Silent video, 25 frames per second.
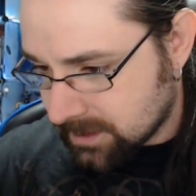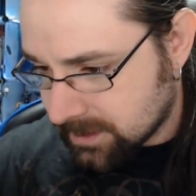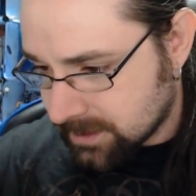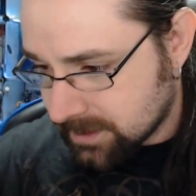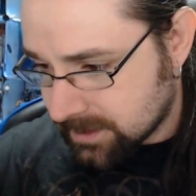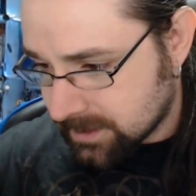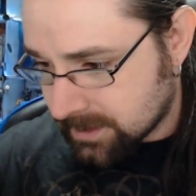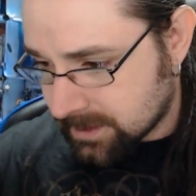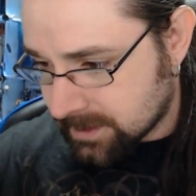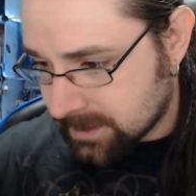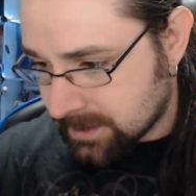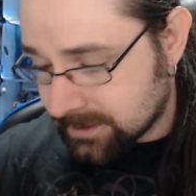
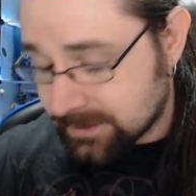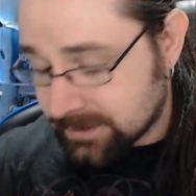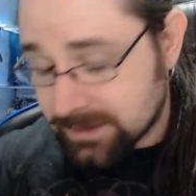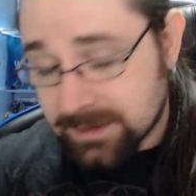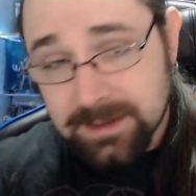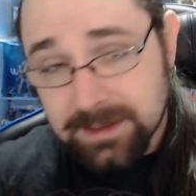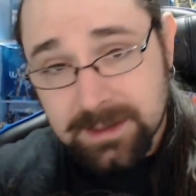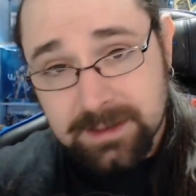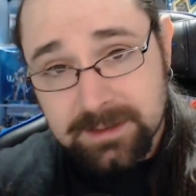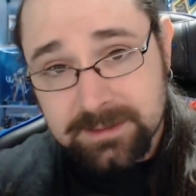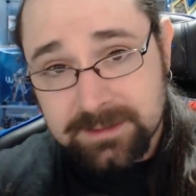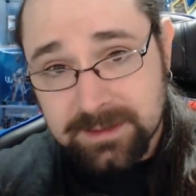
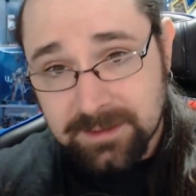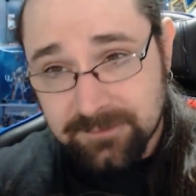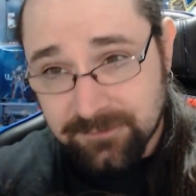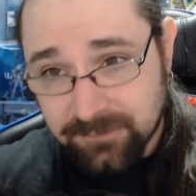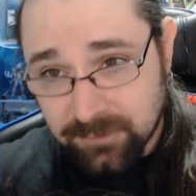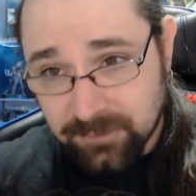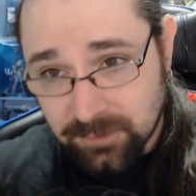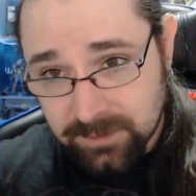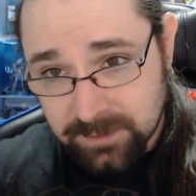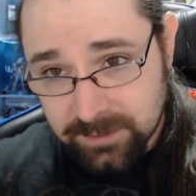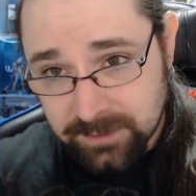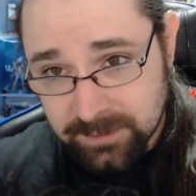There are
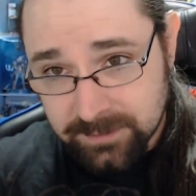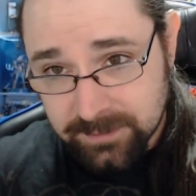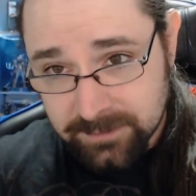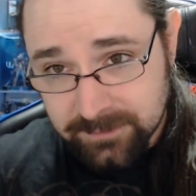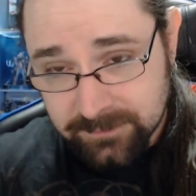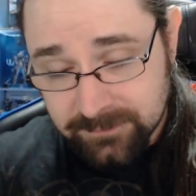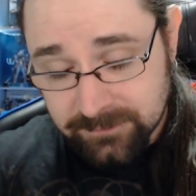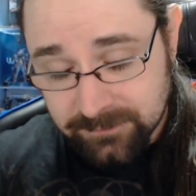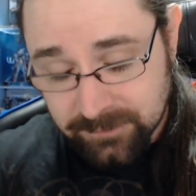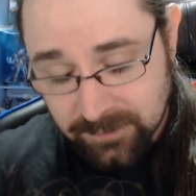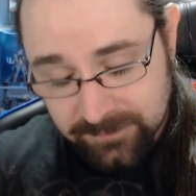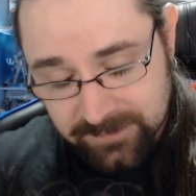
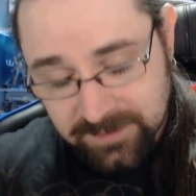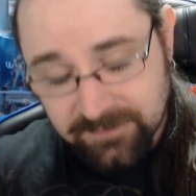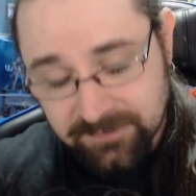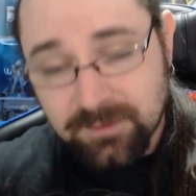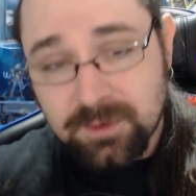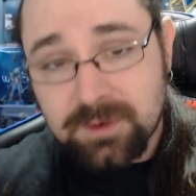from the